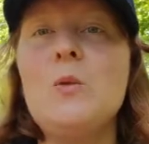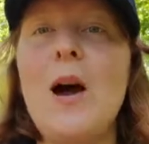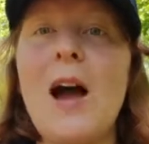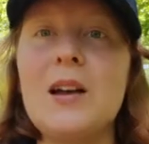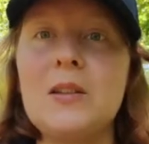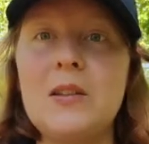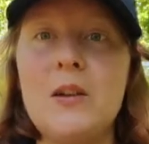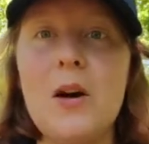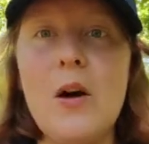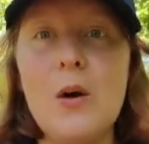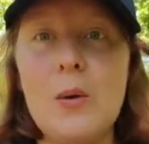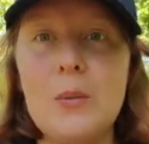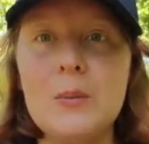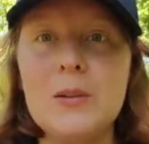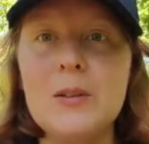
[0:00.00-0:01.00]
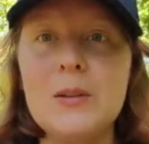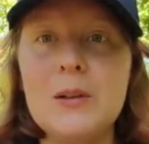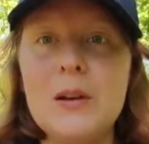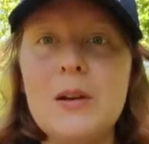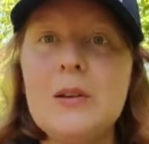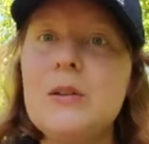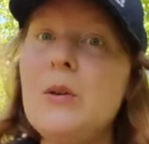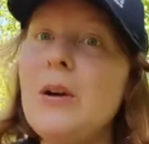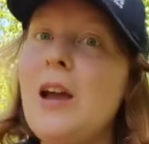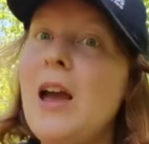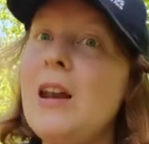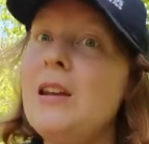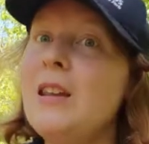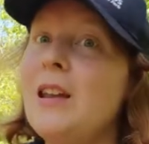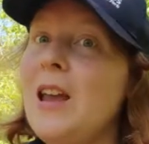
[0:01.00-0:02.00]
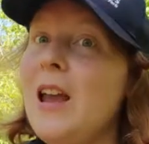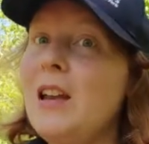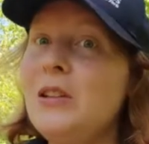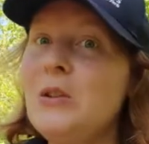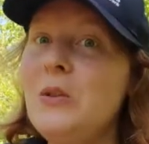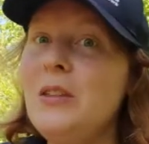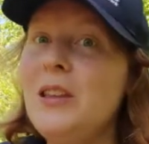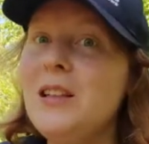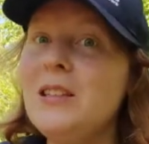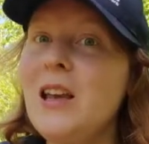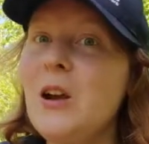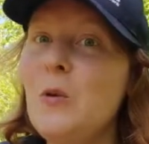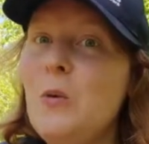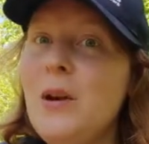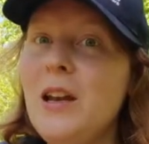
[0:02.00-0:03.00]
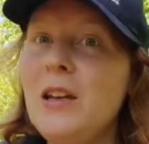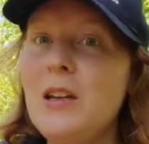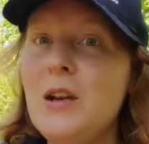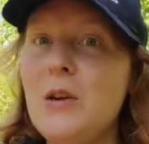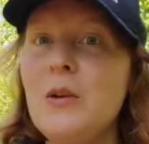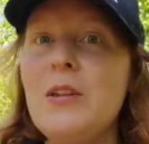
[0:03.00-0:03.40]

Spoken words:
wax combs. So again, they can't do things like we do.